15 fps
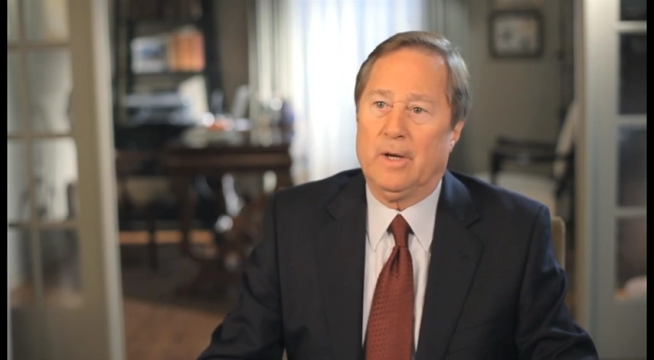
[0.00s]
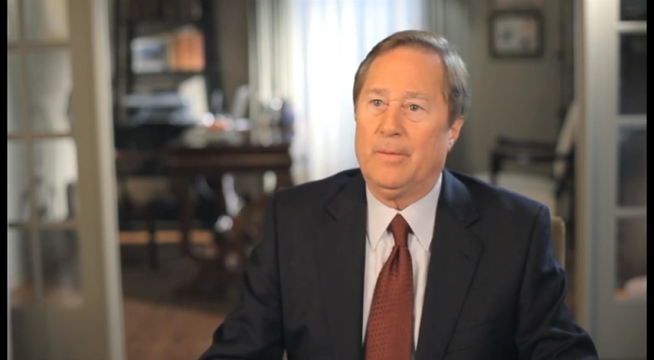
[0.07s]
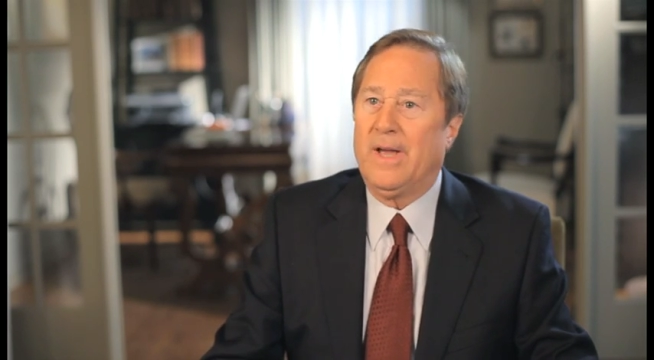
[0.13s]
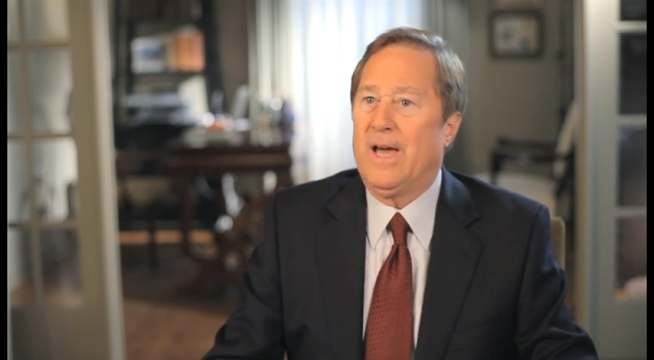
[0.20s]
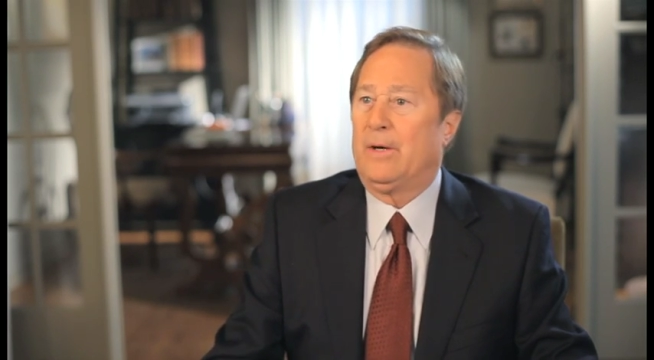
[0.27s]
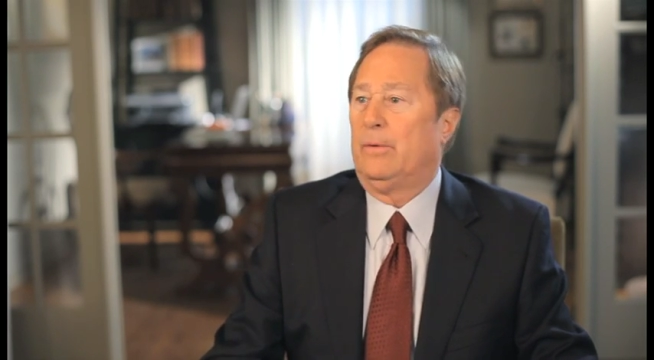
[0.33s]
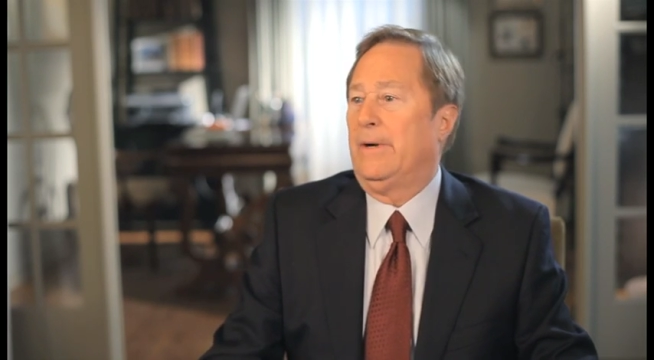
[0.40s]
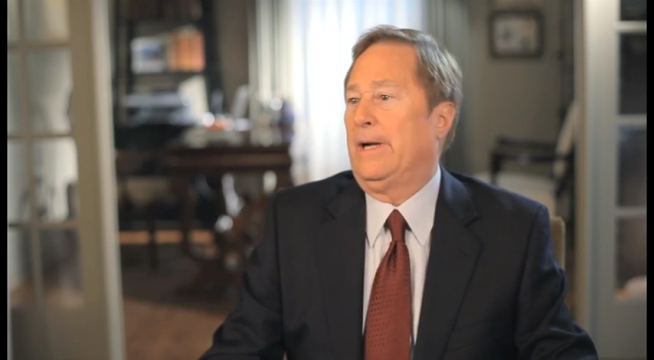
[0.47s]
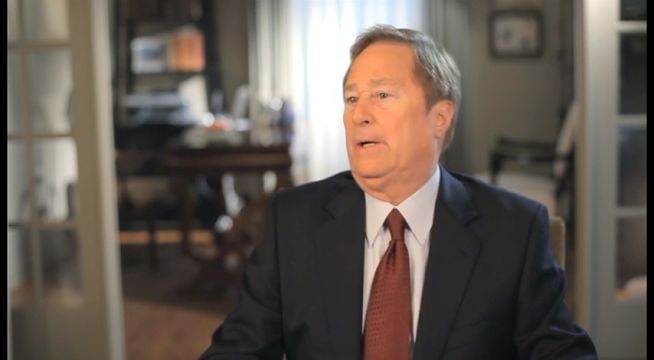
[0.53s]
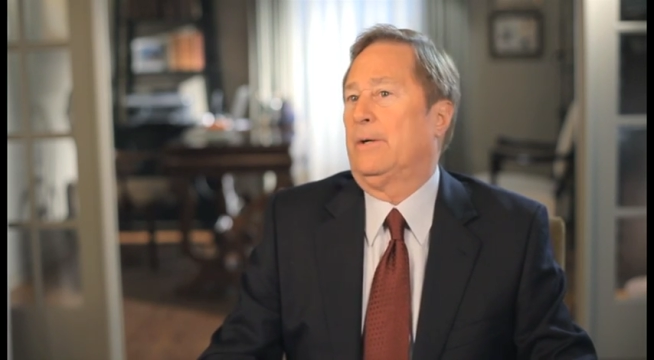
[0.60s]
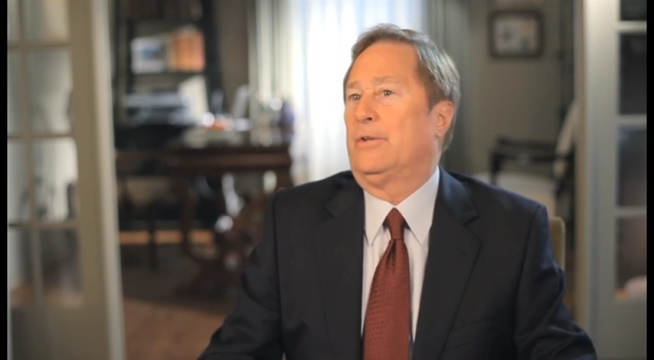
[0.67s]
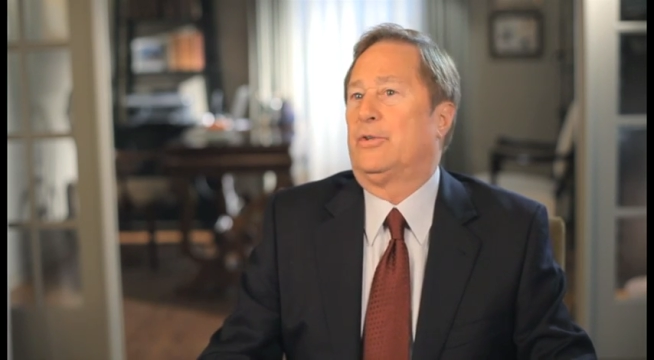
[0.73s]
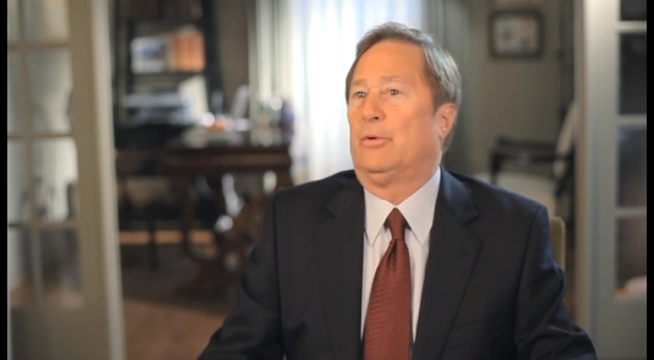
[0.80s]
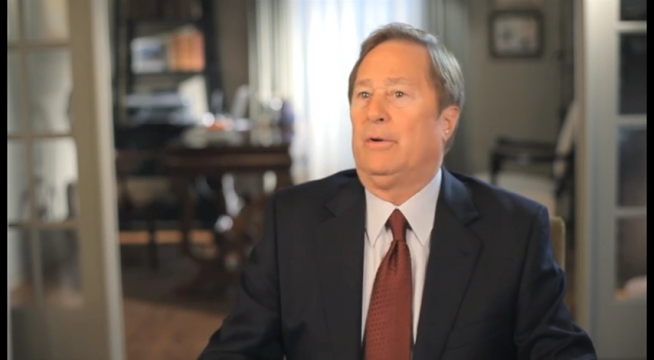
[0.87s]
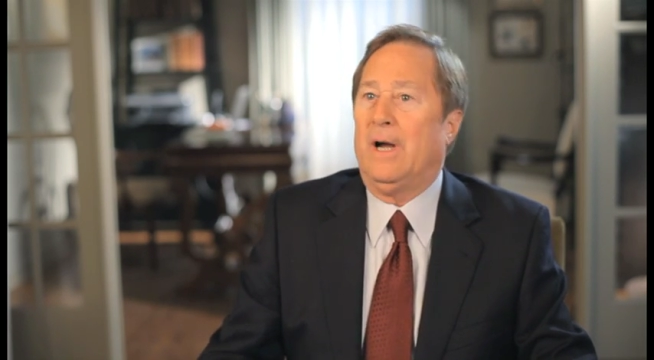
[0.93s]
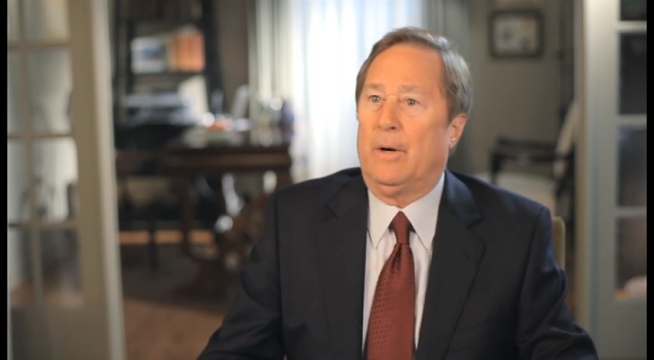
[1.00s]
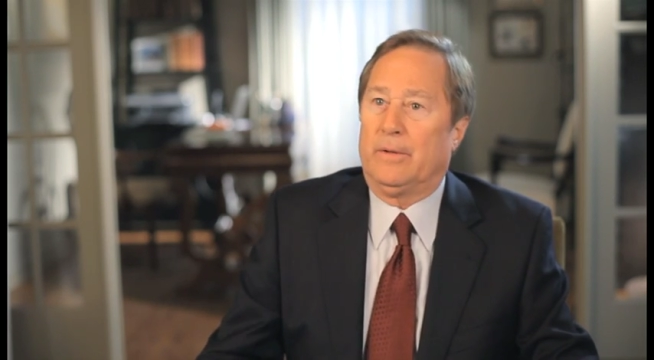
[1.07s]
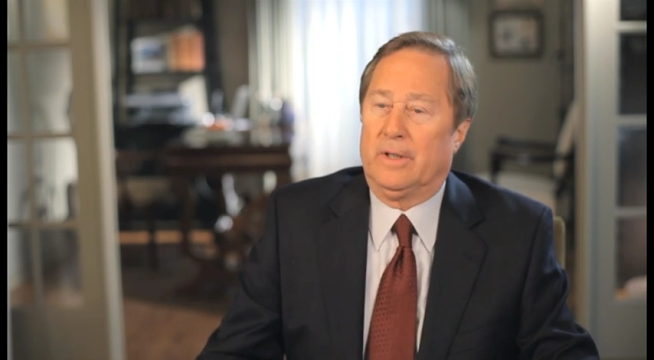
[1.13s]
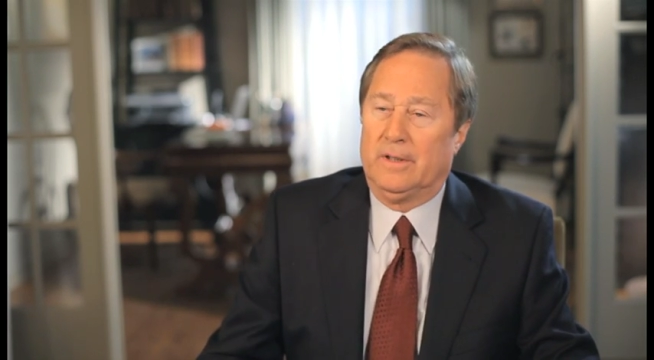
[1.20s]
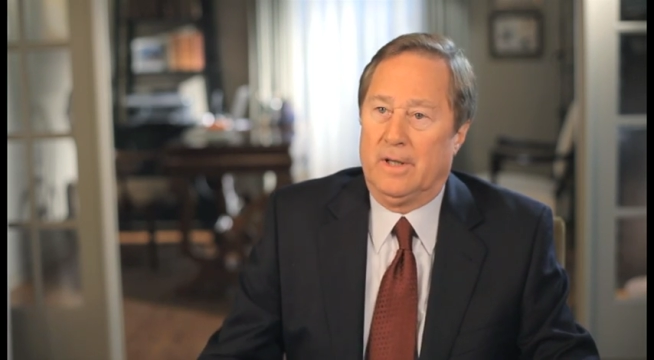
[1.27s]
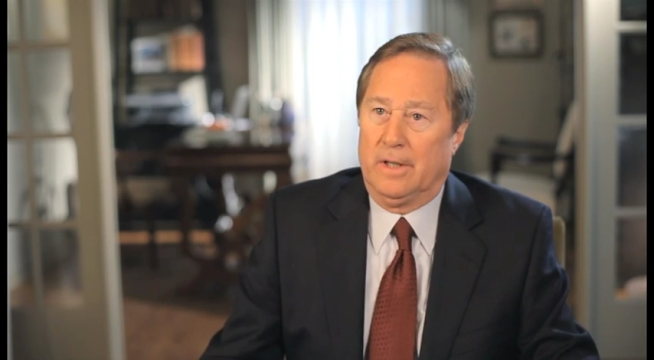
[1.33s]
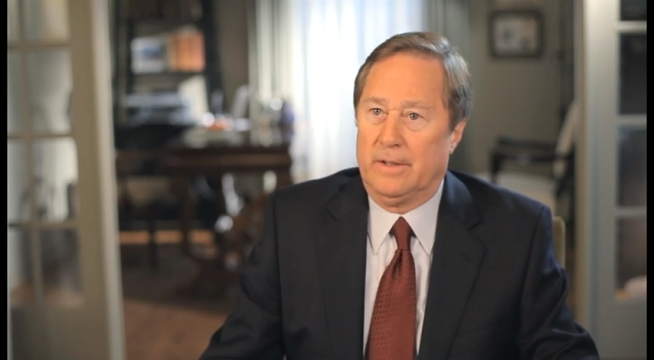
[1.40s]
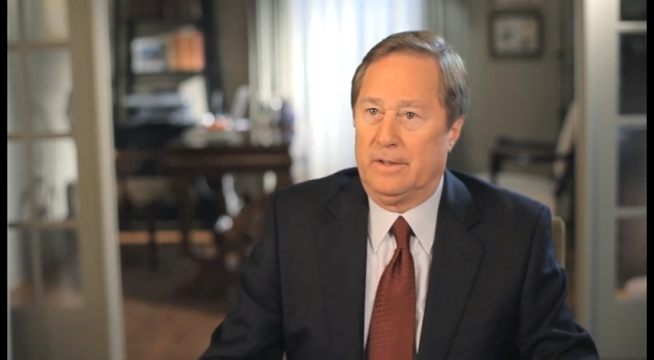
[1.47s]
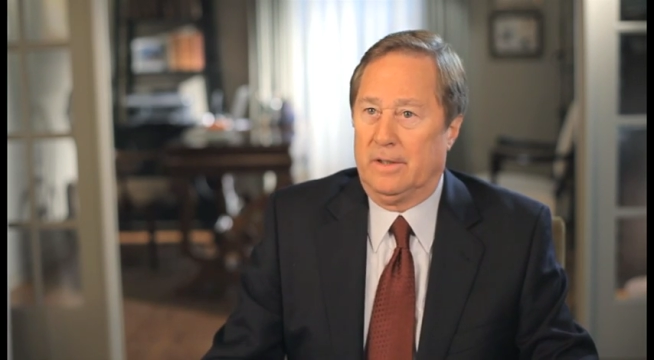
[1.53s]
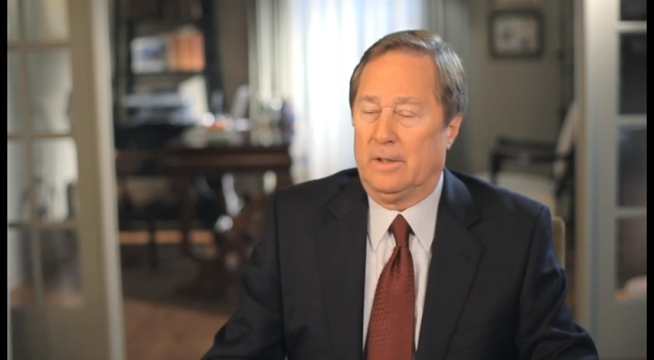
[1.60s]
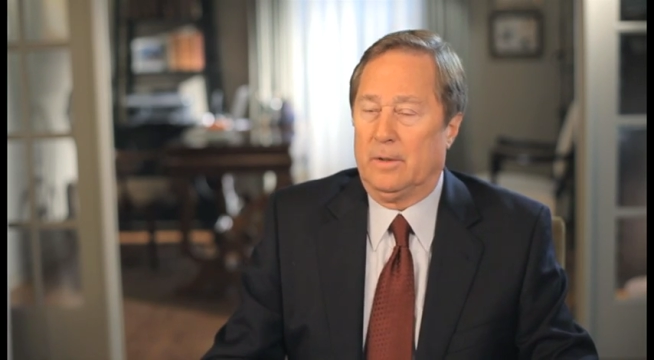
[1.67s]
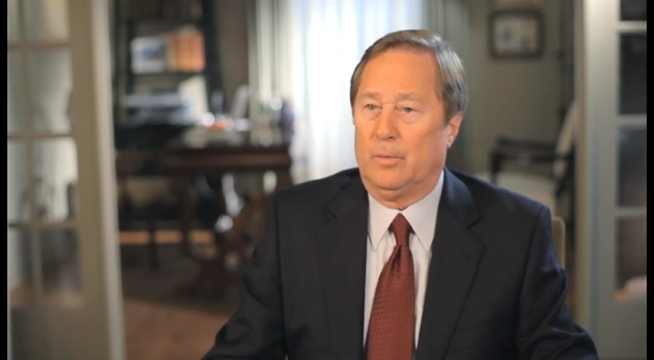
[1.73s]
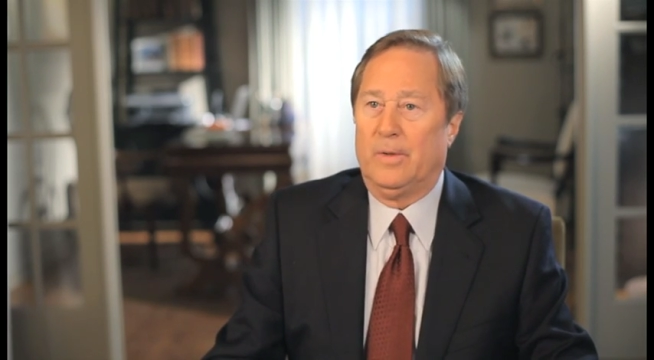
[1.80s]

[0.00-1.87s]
Then we had a record drought another year.